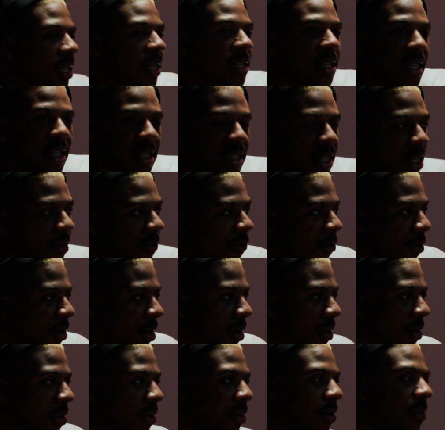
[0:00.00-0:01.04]
Envy,
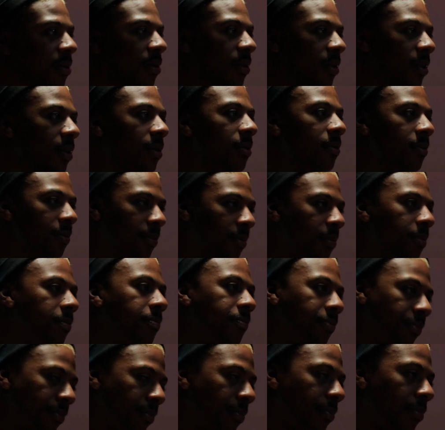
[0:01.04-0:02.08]
Midnight,
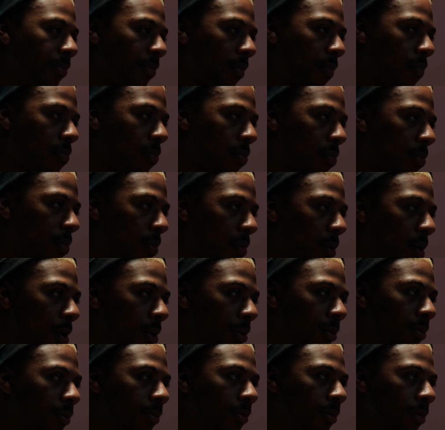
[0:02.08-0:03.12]
fucking a lot of
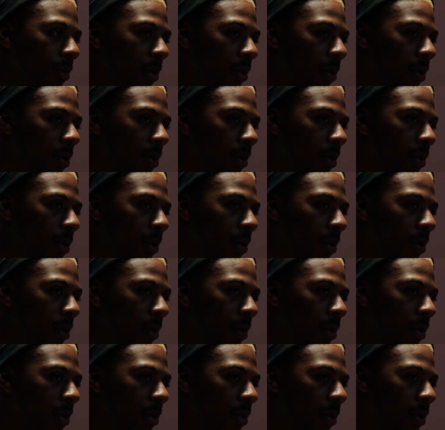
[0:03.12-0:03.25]
different.